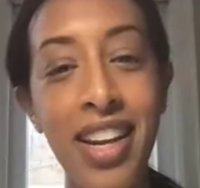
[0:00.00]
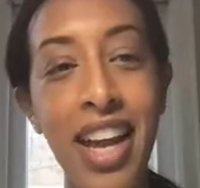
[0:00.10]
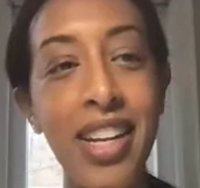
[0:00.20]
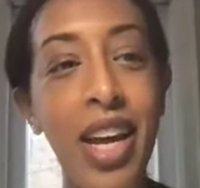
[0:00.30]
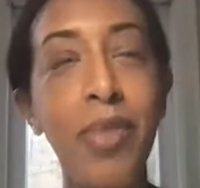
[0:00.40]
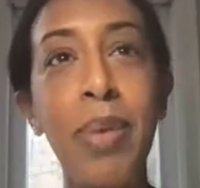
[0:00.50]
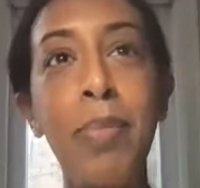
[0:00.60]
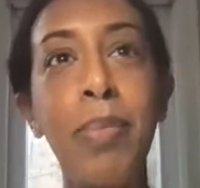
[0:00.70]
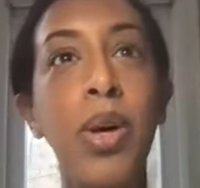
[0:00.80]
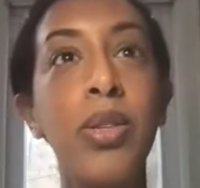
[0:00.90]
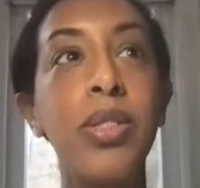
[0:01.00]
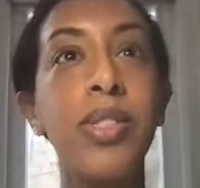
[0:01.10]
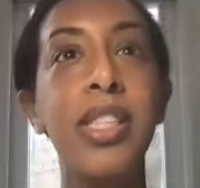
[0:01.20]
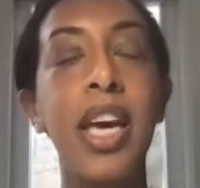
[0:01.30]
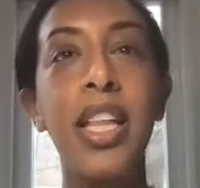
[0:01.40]
it. And people also
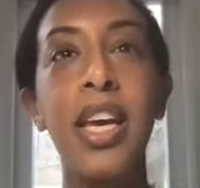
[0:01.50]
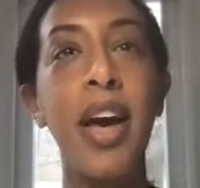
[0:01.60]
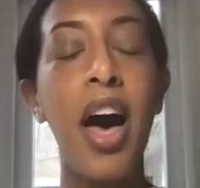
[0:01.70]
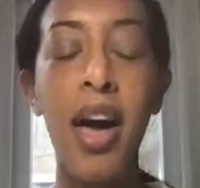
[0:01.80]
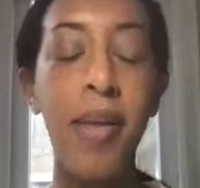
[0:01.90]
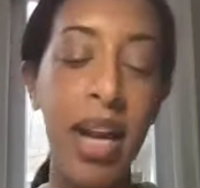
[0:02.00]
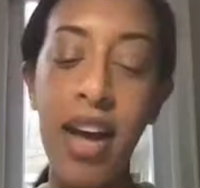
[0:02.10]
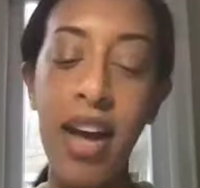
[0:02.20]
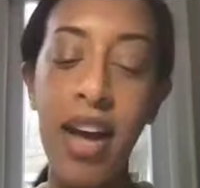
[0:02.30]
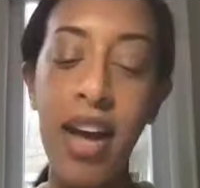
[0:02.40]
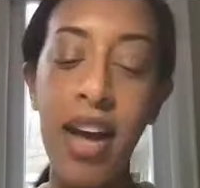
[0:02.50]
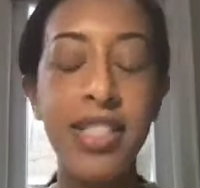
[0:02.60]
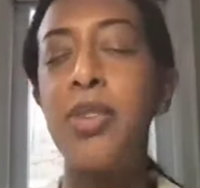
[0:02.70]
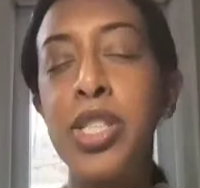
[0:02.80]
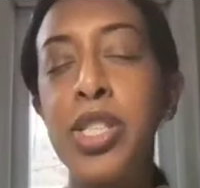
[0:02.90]
say, like, I mean, I
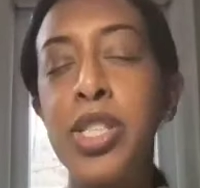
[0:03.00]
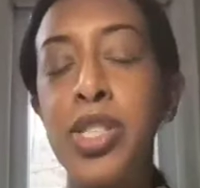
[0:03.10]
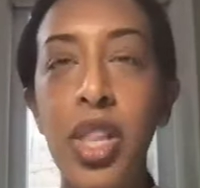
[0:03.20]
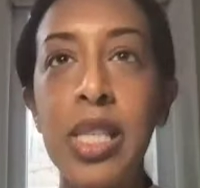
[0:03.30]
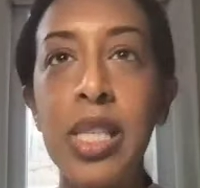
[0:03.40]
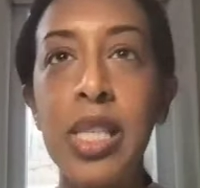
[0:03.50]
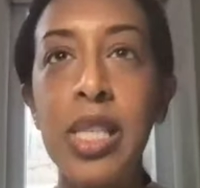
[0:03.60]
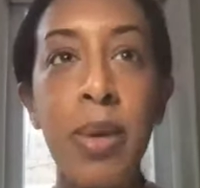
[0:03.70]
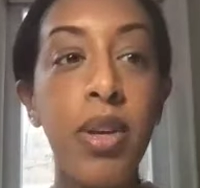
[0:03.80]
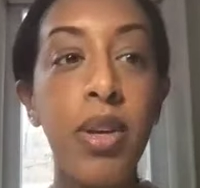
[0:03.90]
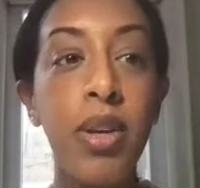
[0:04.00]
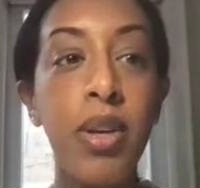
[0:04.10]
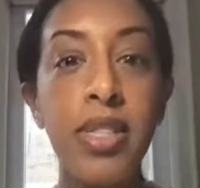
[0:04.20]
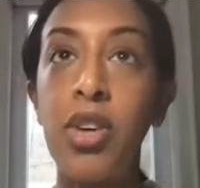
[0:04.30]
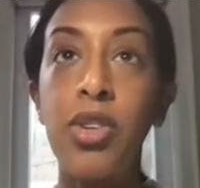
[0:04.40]
haven't seen the research on this, but people
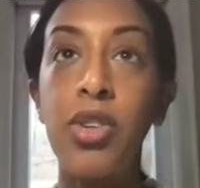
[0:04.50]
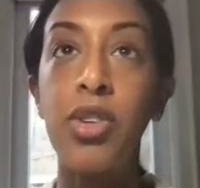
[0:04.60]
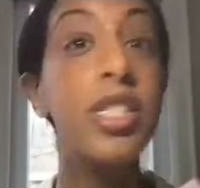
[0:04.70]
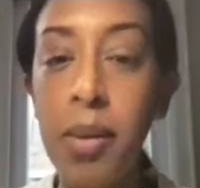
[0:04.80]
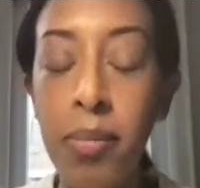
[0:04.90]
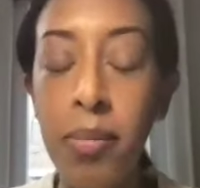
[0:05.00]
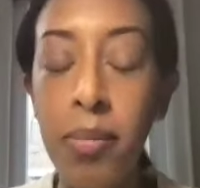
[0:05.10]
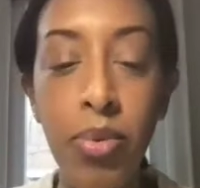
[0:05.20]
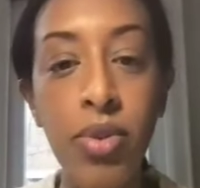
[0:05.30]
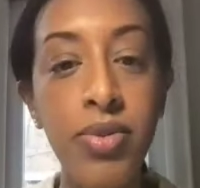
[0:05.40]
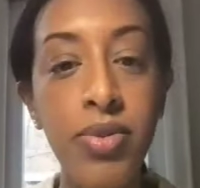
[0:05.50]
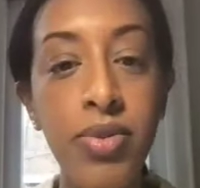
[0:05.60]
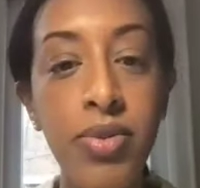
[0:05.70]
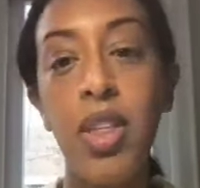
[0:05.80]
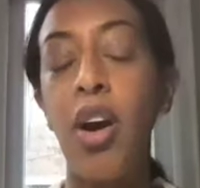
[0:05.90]
even say their skin
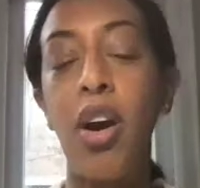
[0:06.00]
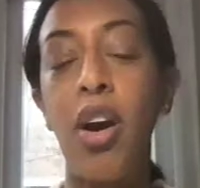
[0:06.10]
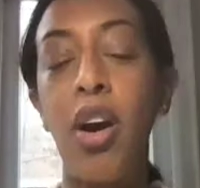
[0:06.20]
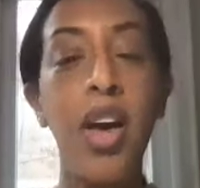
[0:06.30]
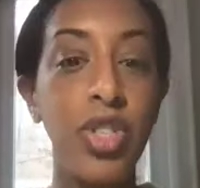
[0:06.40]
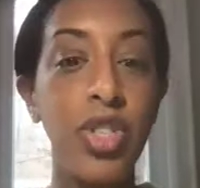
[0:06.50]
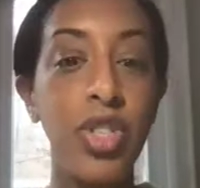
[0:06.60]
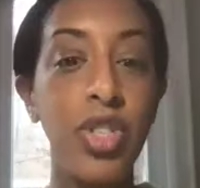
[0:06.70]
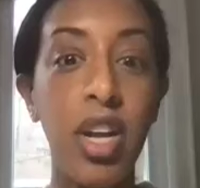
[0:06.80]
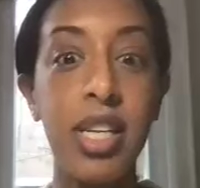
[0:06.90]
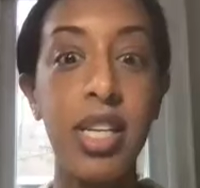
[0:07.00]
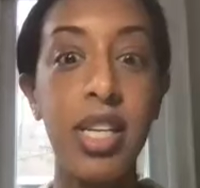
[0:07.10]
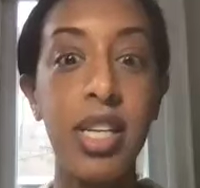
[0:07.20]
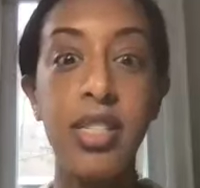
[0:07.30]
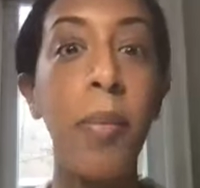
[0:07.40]
improves, their
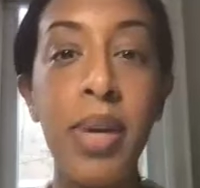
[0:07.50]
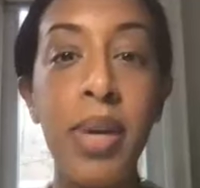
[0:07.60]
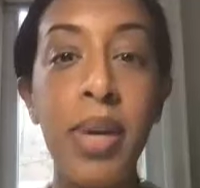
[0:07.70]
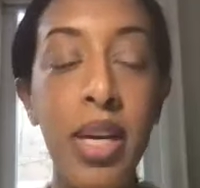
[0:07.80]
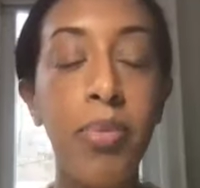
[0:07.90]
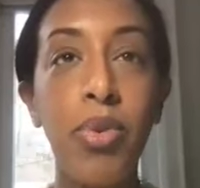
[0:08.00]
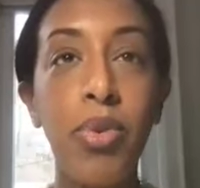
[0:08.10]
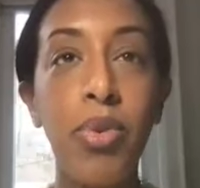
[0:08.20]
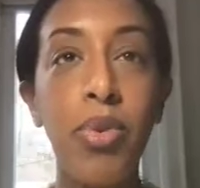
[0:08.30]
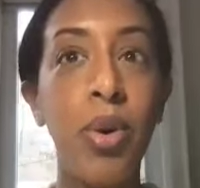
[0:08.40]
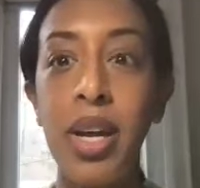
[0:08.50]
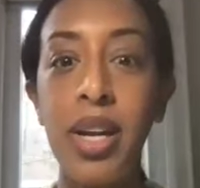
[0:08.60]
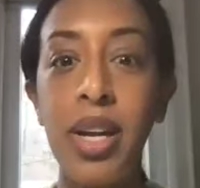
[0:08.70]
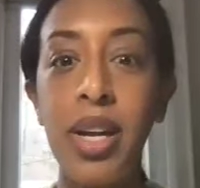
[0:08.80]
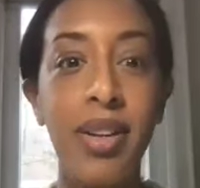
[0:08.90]
general sense of well-being
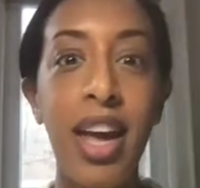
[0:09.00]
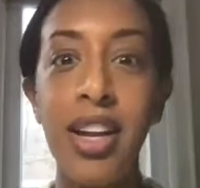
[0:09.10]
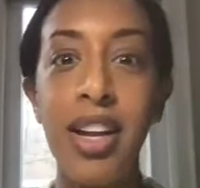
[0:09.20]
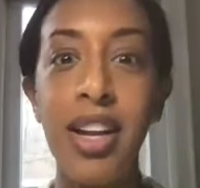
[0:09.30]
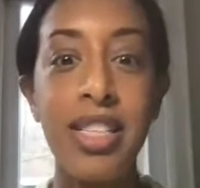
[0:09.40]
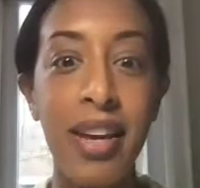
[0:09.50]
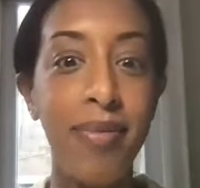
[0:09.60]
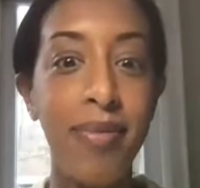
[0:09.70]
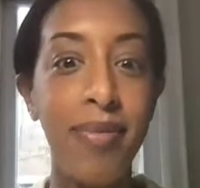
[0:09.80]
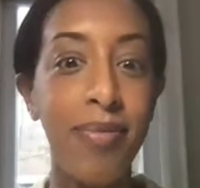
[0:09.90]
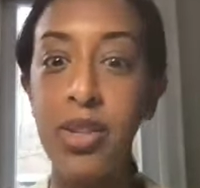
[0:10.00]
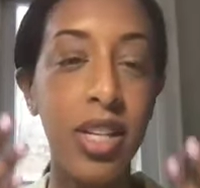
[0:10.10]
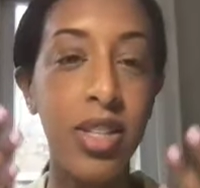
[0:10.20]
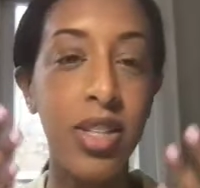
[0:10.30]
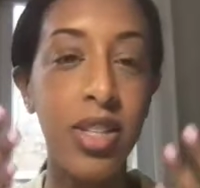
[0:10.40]
improves. So it again, it's like
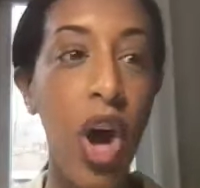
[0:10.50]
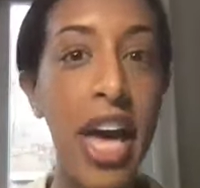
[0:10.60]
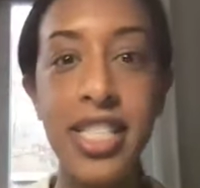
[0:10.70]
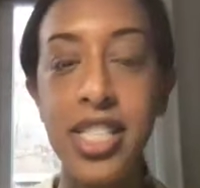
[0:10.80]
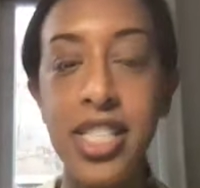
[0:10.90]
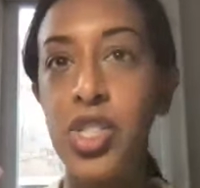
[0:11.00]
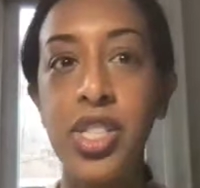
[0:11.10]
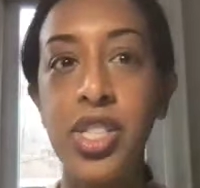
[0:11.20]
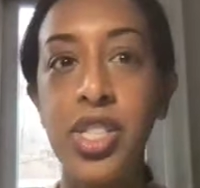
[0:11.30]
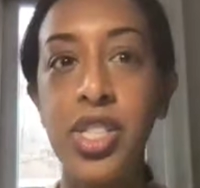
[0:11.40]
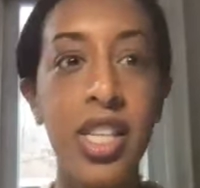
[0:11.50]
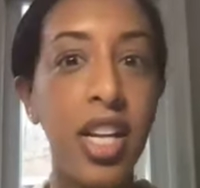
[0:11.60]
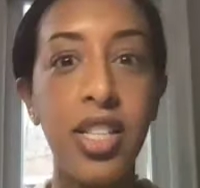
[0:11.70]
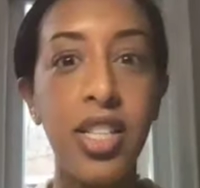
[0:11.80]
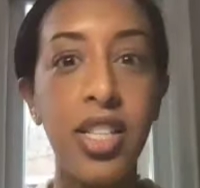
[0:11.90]
you said, it's your eyes, it's your
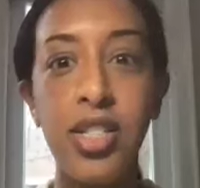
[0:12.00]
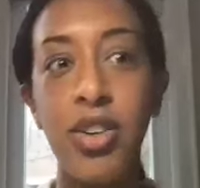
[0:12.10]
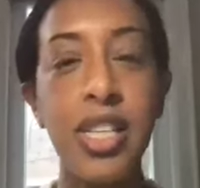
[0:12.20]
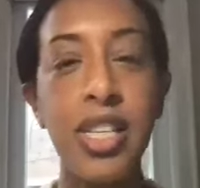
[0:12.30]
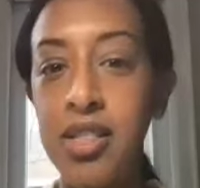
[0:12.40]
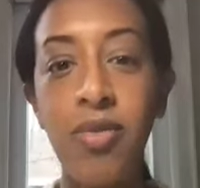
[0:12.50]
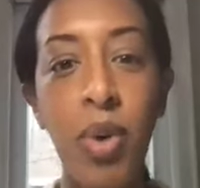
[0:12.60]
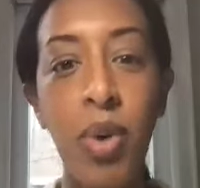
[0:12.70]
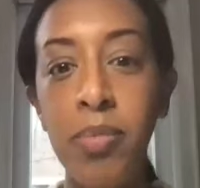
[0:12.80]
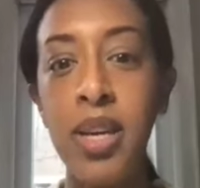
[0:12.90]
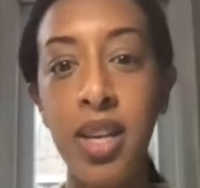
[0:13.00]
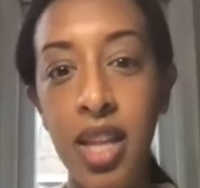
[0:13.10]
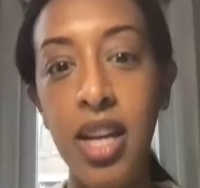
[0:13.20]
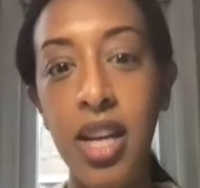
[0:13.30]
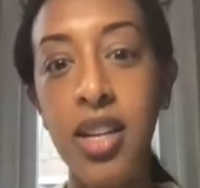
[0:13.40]
skin, it's your sense of
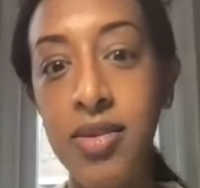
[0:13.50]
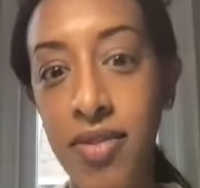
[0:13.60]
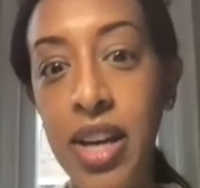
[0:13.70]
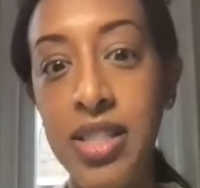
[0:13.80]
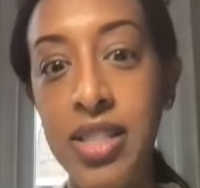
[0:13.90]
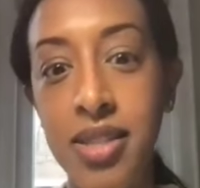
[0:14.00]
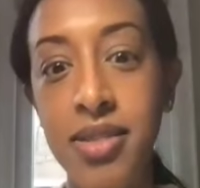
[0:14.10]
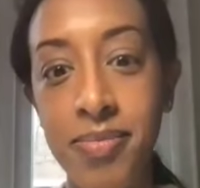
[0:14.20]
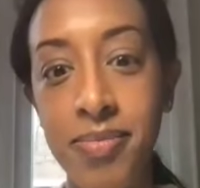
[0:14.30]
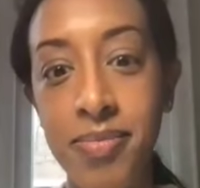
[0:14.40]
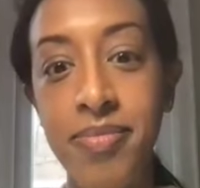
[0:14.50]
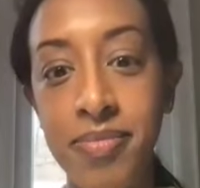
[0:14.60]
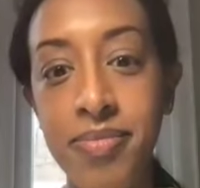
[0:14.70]
well-being that is affected.